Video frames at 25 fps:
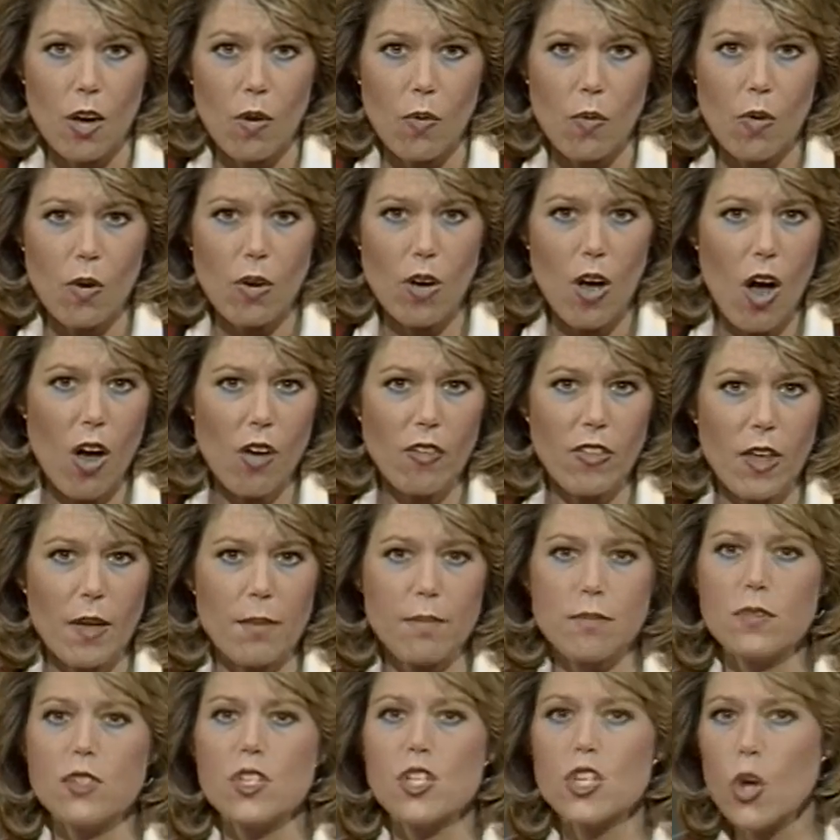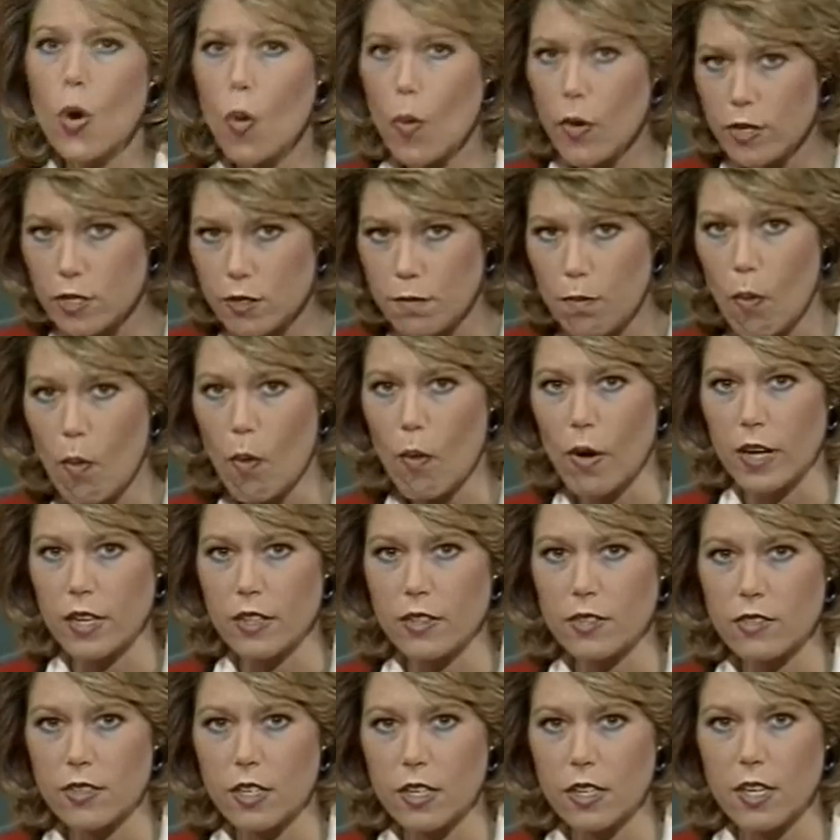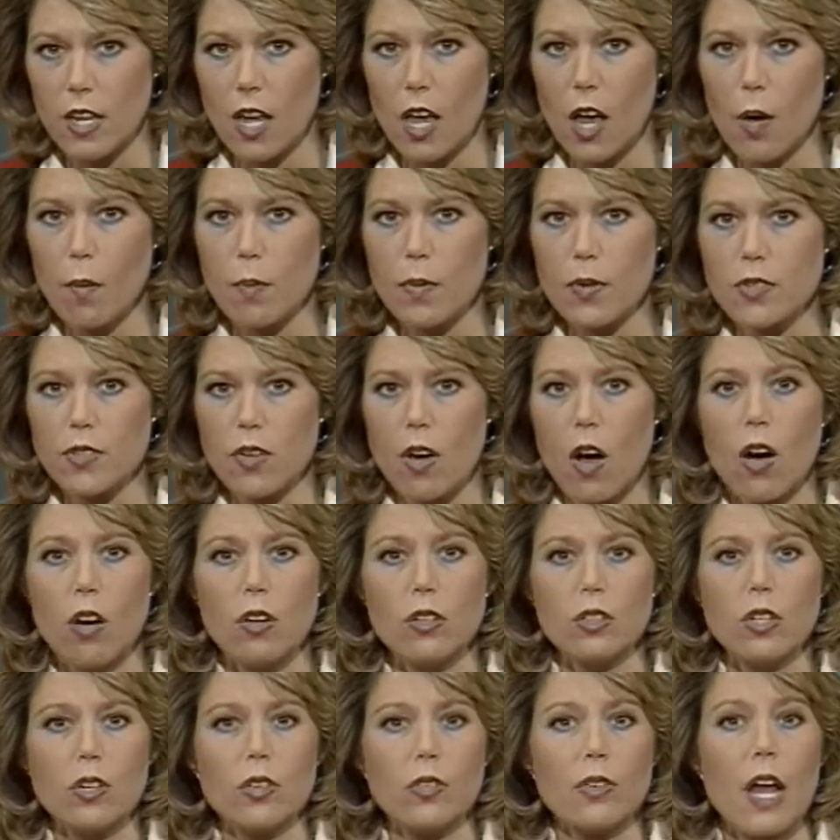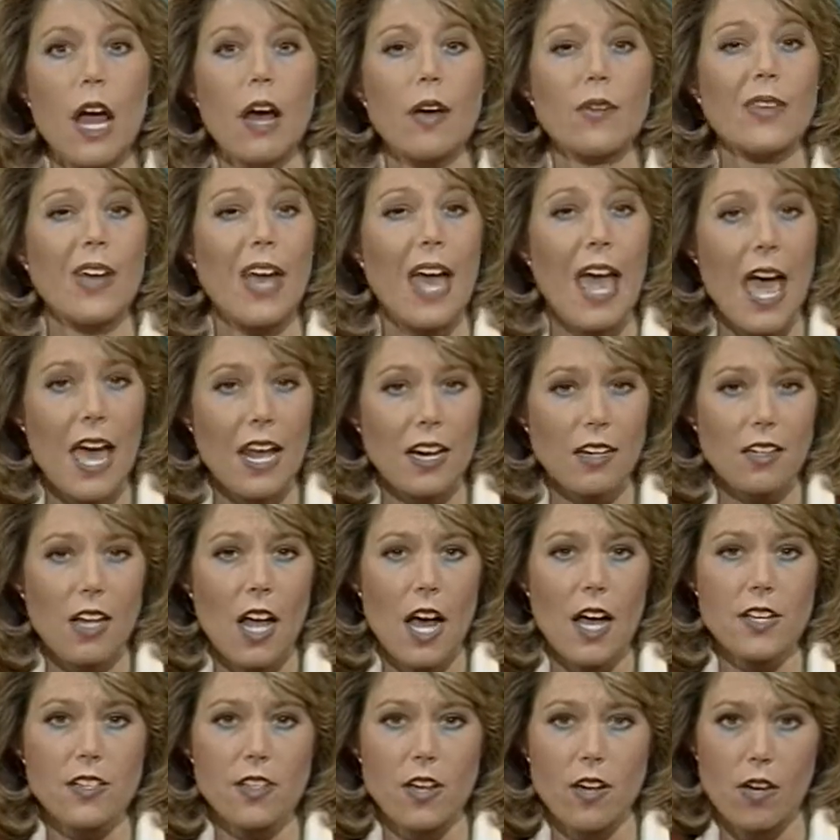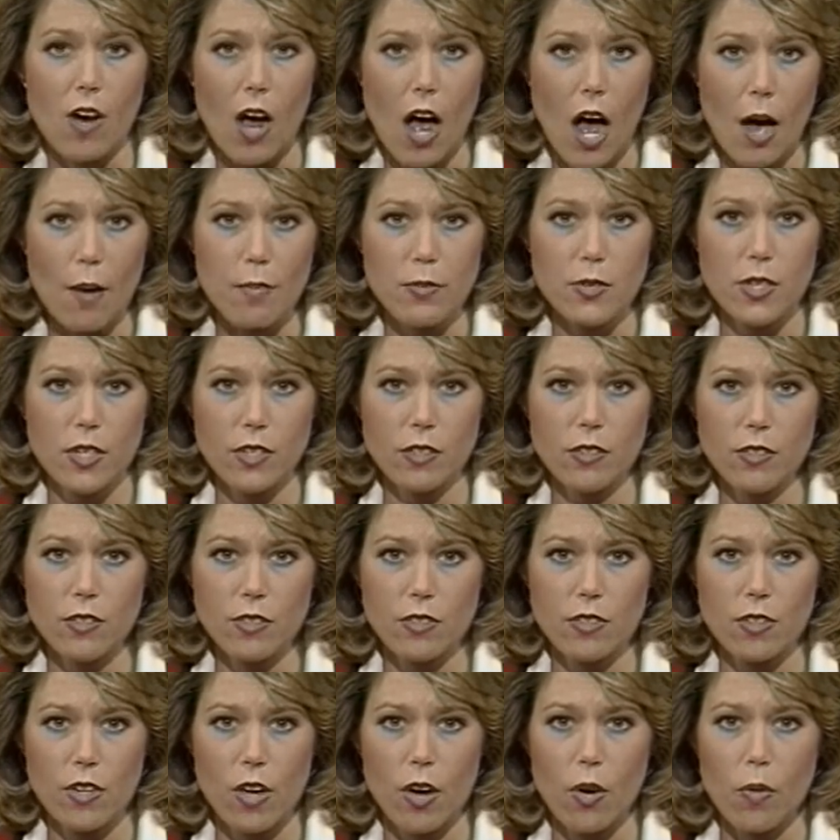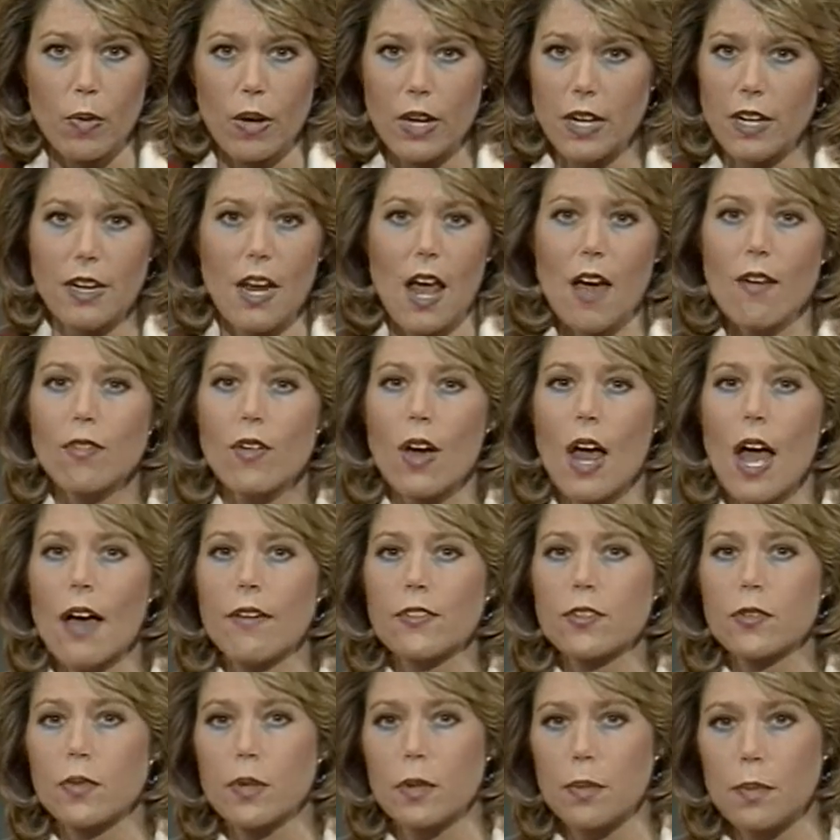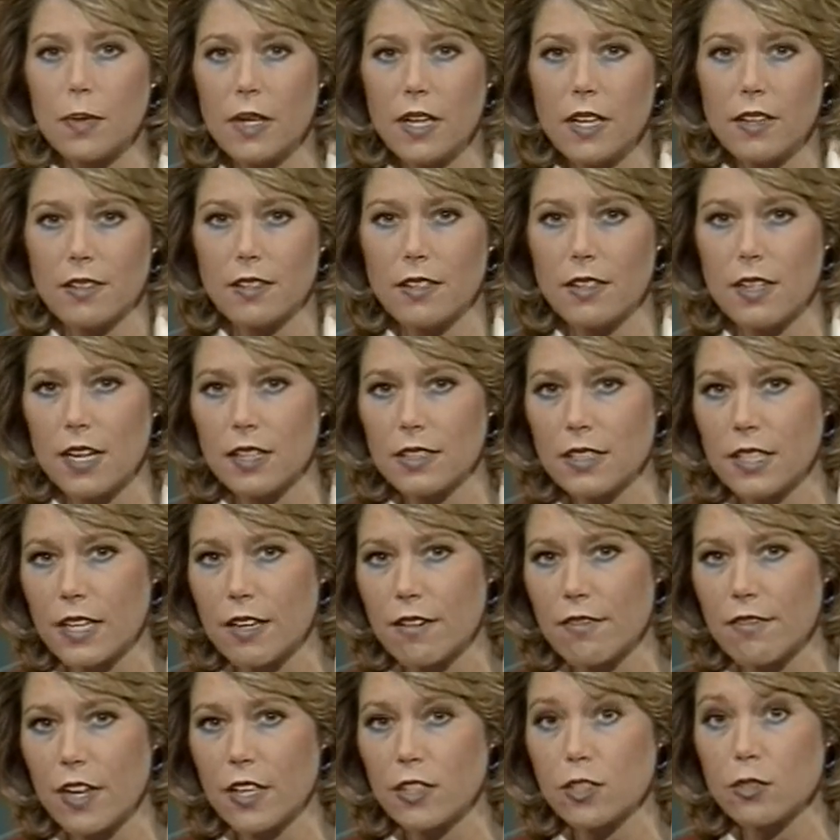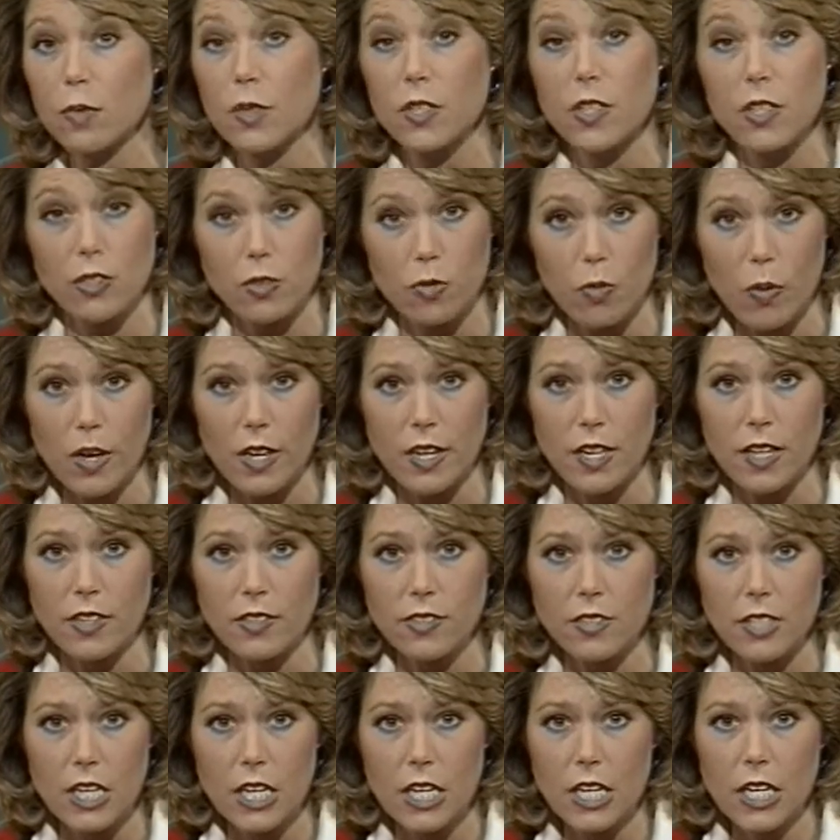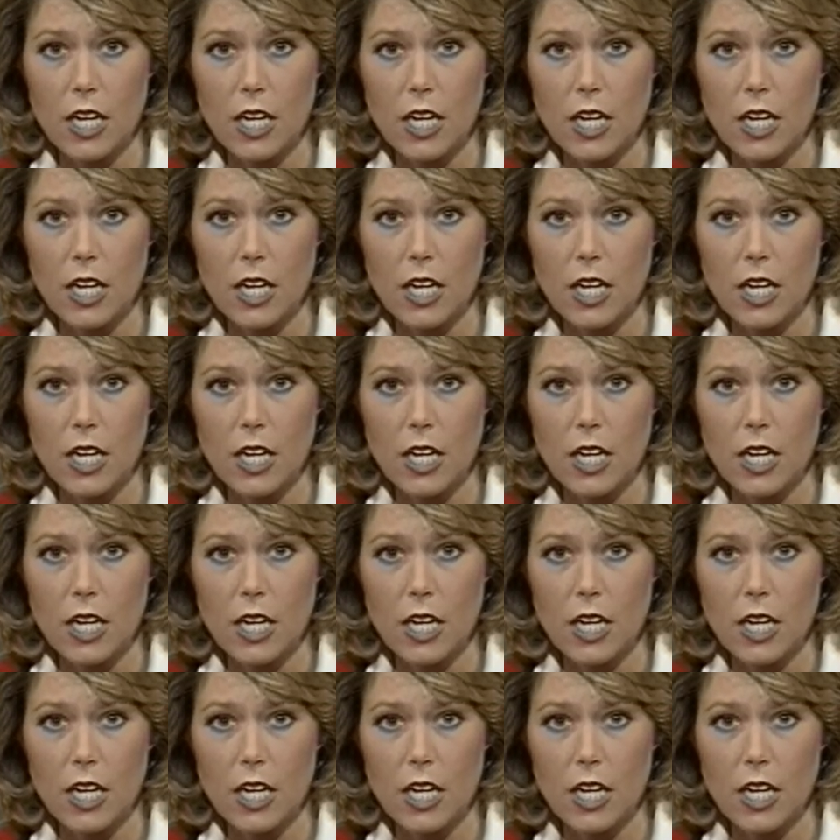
We'll call them choice points, and to help us all learn how to analyze our options so we never have to repeat the deadly events we just witnessed,